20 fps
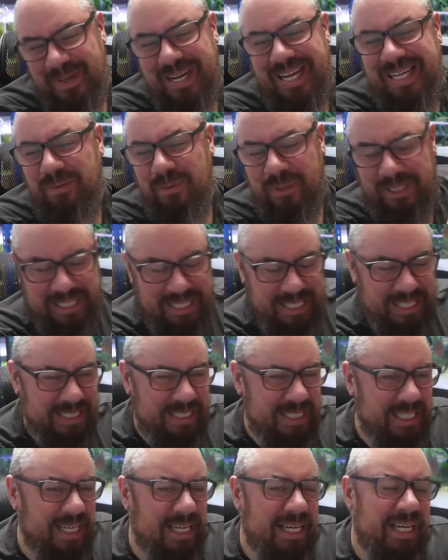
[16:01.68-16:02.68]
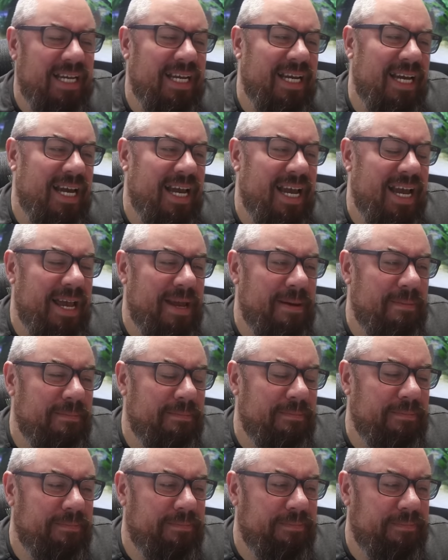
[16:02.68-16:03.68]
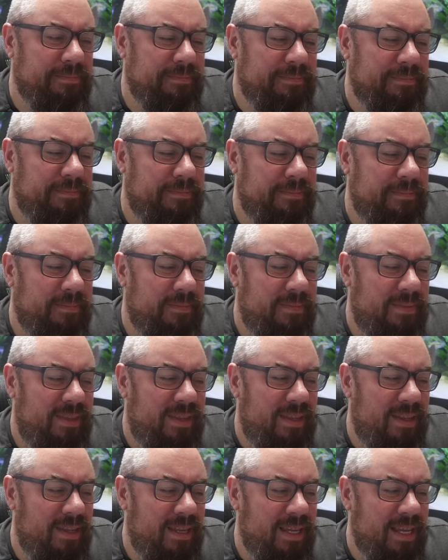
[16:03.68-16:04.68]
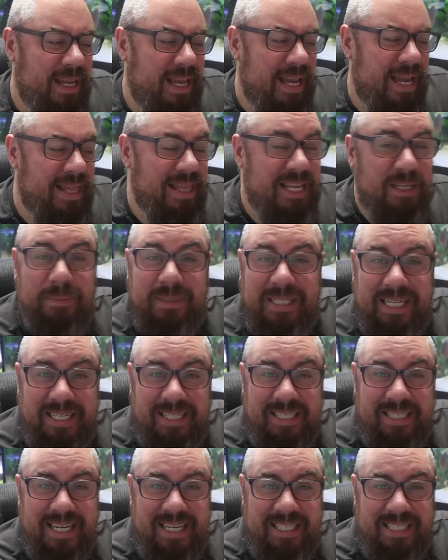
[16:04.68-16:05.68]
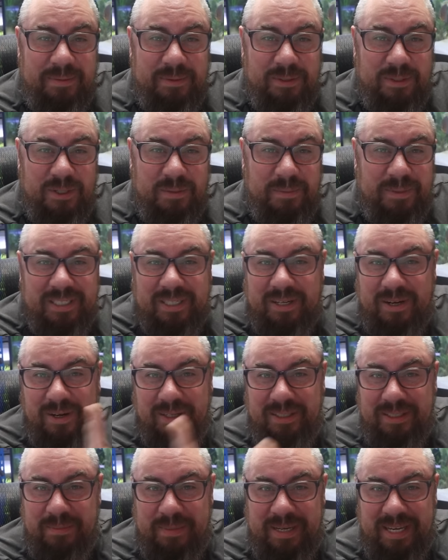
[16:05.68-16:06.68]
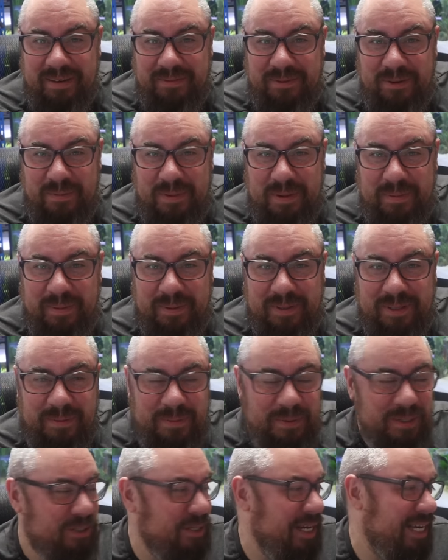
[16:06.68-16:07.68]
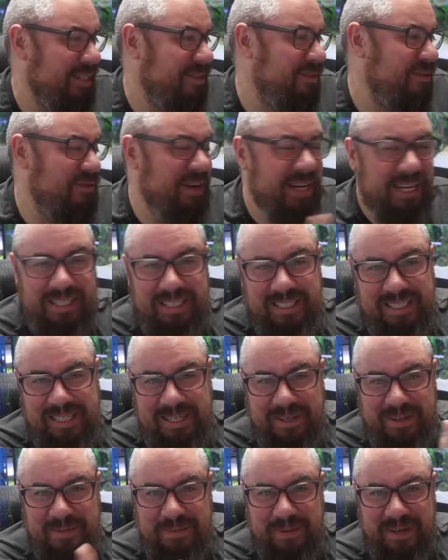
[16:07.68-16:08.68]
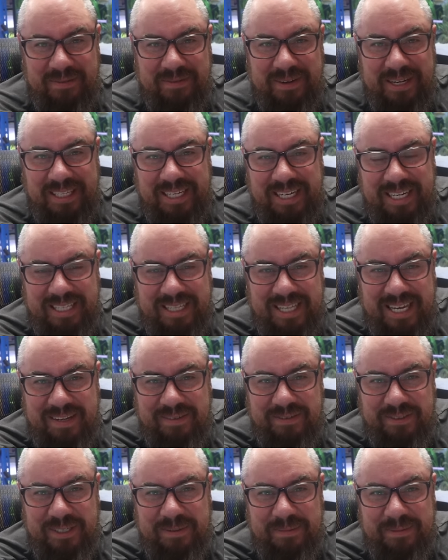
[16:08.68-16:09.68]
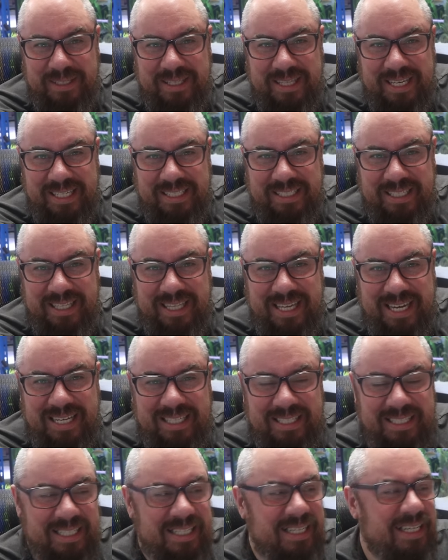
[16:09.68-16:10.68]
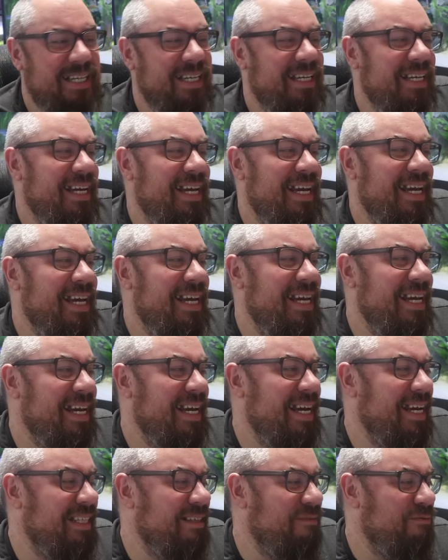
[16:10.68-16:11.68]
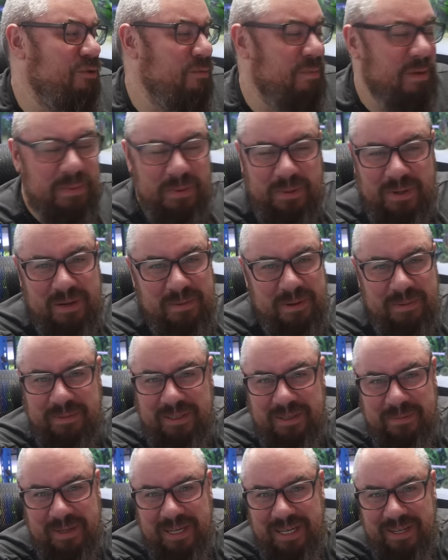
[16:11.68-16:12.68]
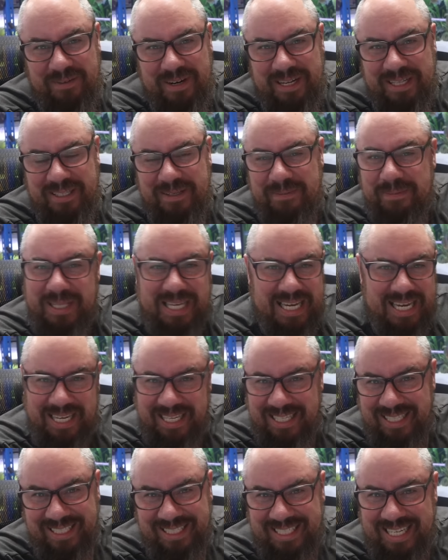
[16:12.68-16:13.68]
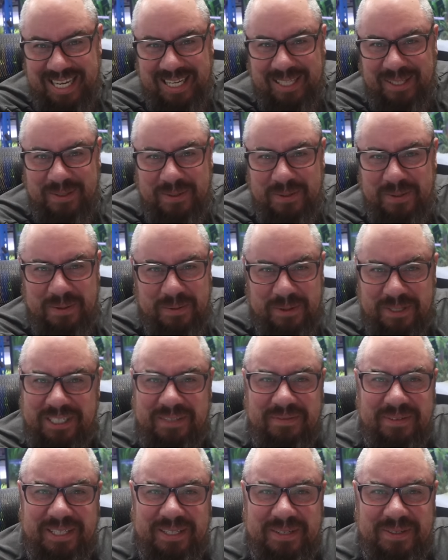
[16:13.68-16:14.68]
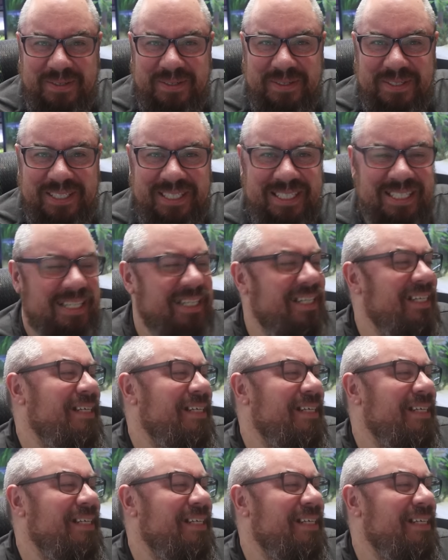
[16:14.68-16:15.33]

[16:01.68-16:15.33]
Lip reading: It is what it is. In this particular case, it was good because I got to meet a few people that we chat to regularly on my Friday night live streams and things like that. I had a few people come up to me randomly and say hello, I watch your videos.